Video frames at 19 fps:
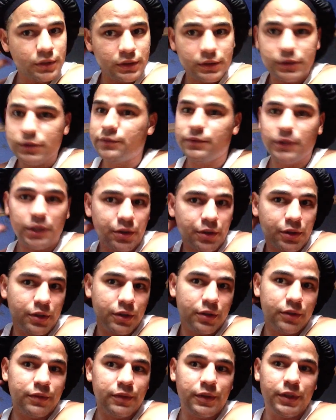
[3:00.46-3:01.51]
this is very
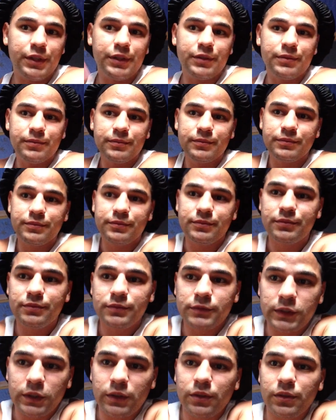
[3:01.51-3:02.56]
good for you.
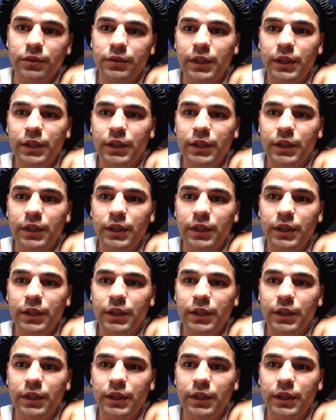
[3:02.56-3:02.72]
So,